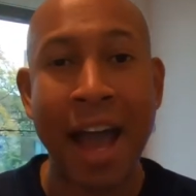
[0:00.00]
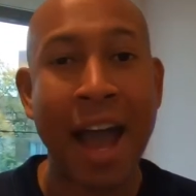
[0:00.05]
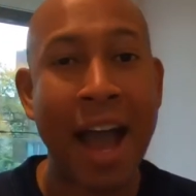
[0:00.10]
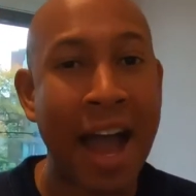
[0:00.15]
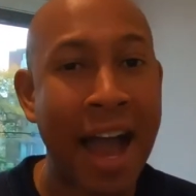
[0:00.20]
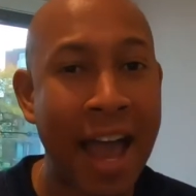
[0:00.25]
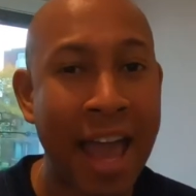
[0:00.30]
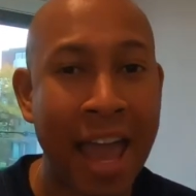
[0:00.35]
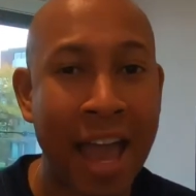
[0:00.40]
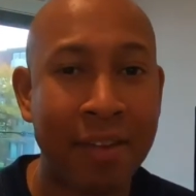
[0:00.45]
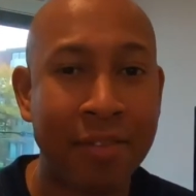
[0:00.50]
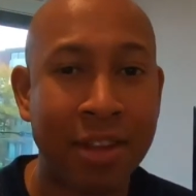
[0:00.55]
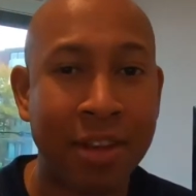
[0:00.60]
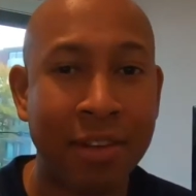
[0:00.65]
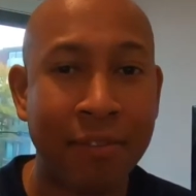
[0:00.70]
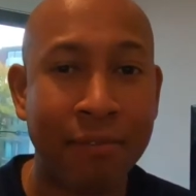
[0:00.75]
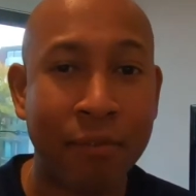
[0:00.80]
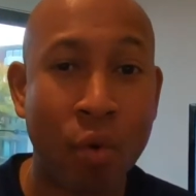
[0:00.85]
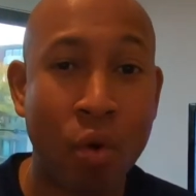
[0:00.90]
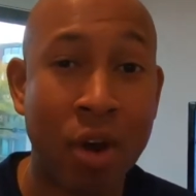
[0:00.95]
I have the
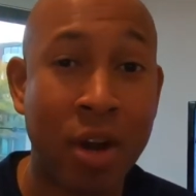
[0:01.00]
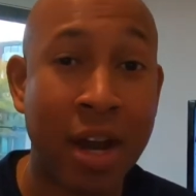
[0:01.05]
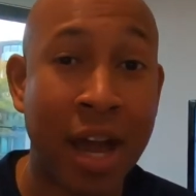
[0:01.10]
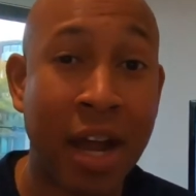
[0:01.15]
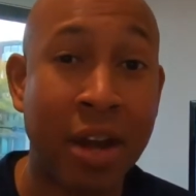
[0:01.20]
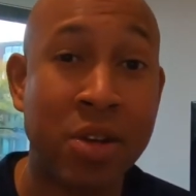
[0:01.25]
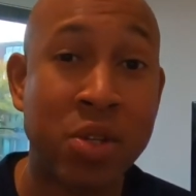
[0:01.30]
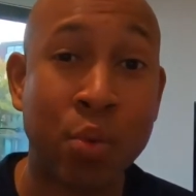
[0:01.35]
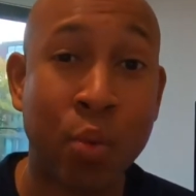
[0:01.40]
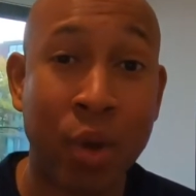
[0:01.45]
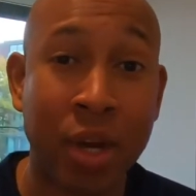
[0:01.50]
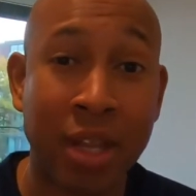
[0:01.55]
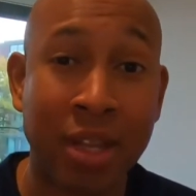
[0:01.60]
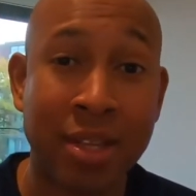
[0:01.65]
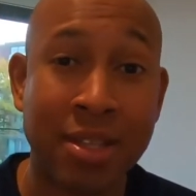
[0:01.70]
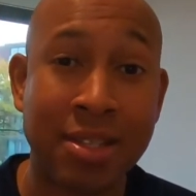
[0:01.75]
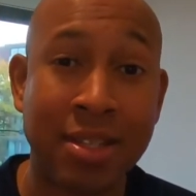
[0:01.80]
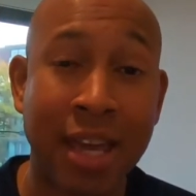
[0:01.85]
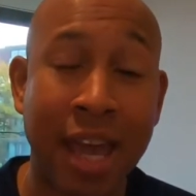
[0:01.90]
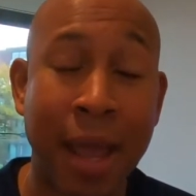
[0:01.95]
49ers winning
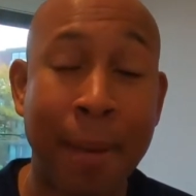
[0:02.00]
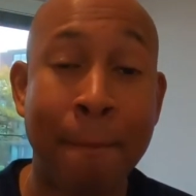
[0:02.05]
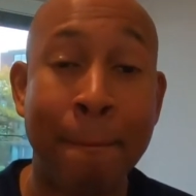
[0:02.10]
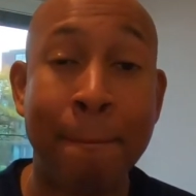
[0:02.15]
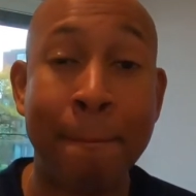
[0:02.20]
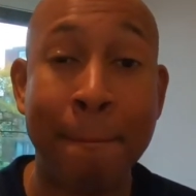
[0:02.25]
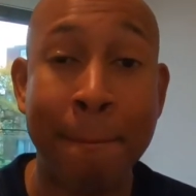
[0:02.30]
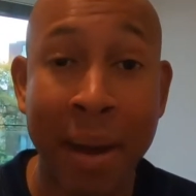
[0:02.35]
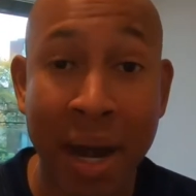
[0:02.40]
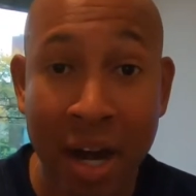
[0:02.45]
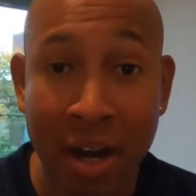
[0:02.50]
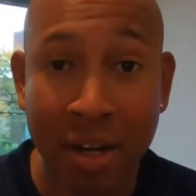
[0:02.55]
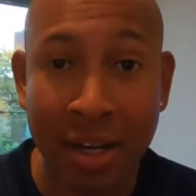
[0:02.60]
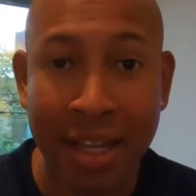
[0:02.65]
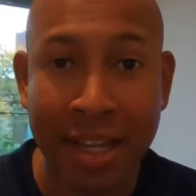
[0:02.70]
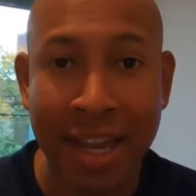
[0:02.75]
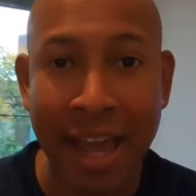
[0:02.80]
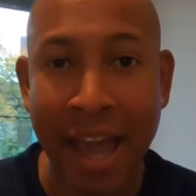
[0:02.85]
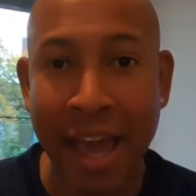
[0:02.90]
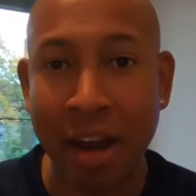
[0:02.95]
this game
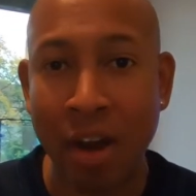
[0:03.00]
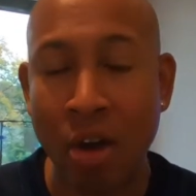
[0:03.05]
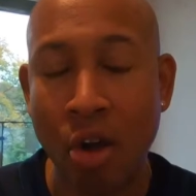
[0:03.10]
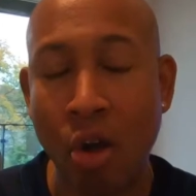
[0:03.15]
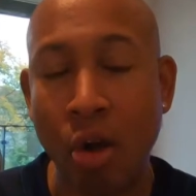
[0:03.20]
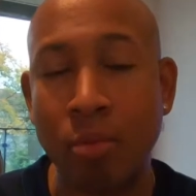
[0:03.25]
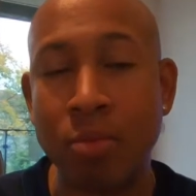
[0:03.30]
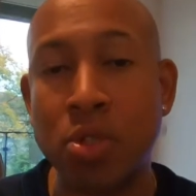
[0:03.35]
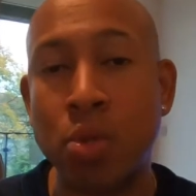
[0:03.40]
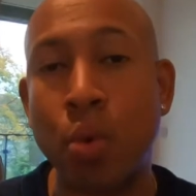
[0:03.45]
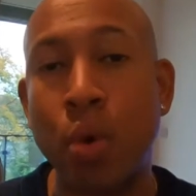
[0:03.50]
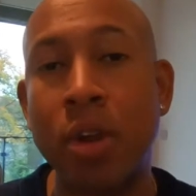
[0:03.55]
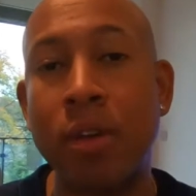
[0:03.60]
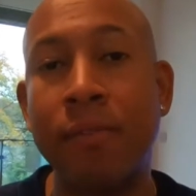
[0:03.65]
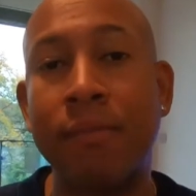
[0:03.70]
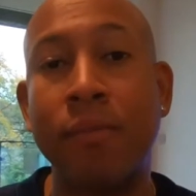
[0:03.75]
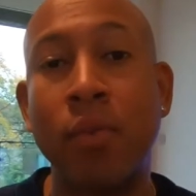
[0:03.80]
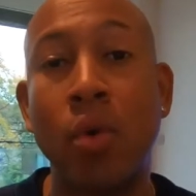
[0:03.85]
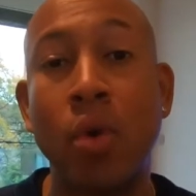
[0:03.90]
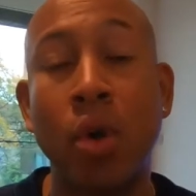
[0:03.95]
barely at home,
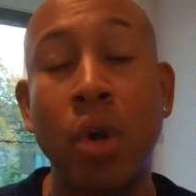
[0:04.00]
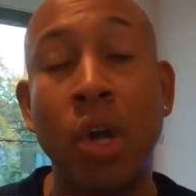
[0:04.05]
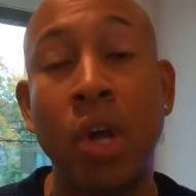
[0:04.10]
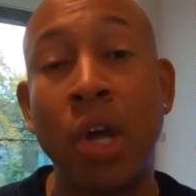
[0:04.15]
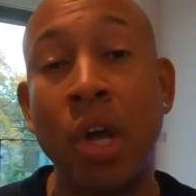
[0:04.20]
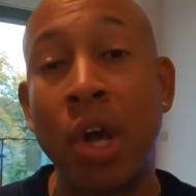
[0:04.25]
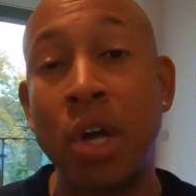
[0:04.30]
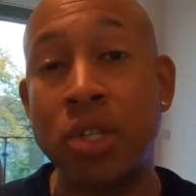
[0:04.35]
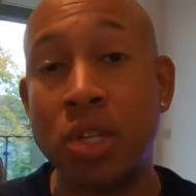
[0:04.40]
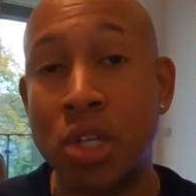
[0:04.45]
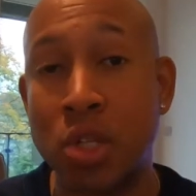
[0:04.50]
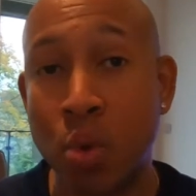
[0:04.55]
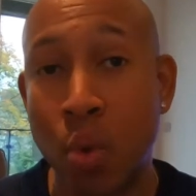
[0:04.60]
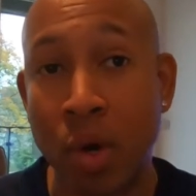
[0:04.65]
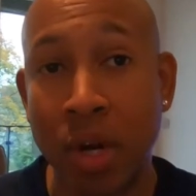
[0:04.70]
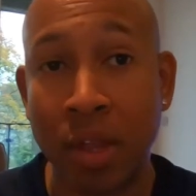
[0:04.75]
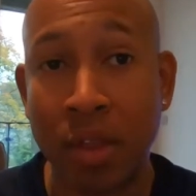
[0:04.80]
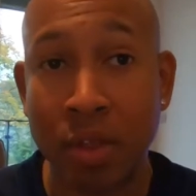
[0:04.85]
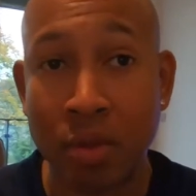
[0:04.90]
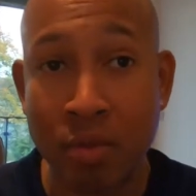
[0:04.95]

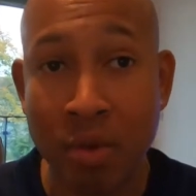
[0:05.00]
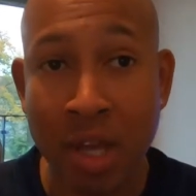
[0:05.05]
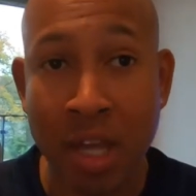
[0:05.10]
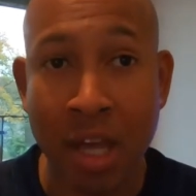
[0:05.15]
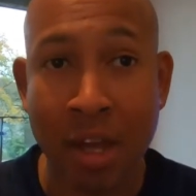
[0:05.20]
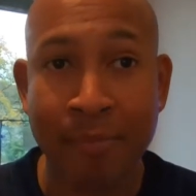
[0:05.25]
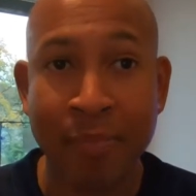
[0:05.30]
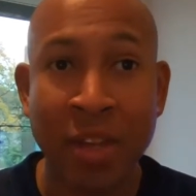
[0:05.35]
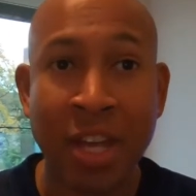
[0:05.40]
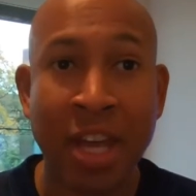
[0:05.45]
24-23.